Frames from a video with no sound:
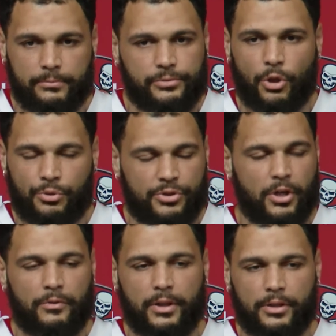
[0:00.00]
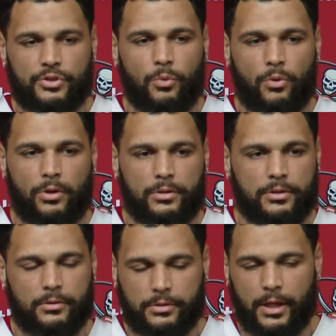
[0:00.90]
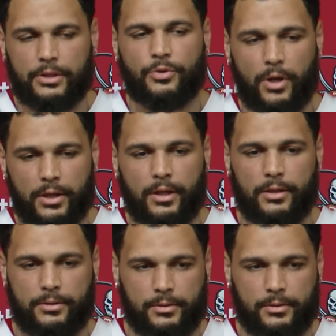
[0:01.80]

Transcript: So deserving of this award. So shout out to Rondé.